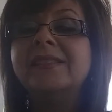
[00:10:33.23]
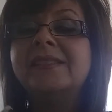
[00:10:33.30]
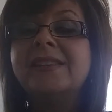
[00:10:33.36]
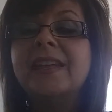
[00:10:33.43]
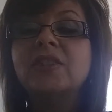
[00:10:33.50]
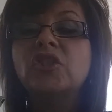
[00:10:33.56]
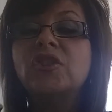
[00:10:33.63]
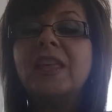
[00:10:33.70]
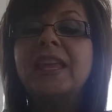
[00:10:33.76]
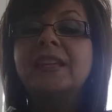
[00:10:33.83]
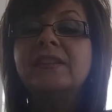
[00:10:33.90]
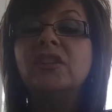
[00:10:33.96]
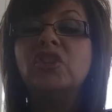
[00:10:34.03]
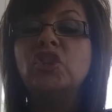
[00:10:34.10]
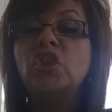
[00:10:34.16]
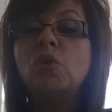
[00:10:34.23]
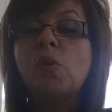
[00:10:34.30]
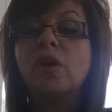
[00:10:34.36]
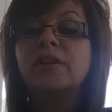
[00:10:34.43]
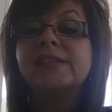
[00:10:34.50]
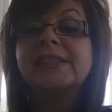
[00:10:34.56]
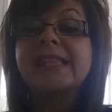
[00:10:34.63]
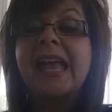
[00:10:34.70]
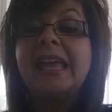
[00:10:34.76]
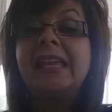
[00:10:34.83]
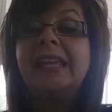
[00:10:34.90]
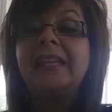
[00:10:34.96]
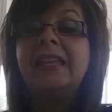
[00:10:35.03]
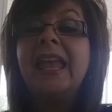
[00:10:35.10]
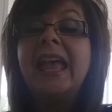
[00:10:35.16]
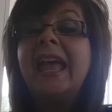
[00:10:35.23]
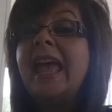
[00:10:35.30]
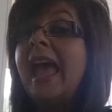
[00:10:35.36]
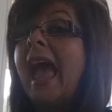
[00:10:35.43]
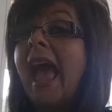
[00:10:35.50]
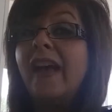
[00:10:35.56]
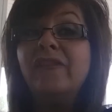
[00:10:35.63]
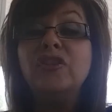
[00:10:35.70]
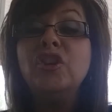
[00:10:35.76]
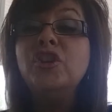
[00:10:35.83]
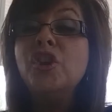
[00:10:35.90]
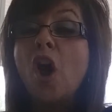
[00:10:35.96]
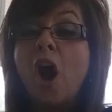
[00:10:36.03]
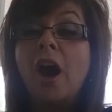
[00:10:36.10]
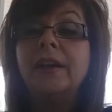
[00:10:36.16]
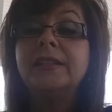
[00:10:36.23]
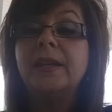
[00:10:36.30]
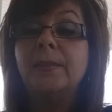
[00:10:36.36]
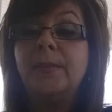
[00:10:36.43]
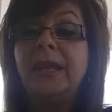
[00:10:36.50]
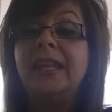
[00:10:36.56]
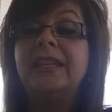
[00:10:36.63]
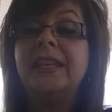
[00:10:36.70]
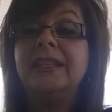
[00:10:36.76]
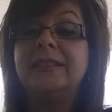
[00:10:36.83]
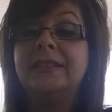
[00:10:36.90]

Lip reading: such things as you are saying have not been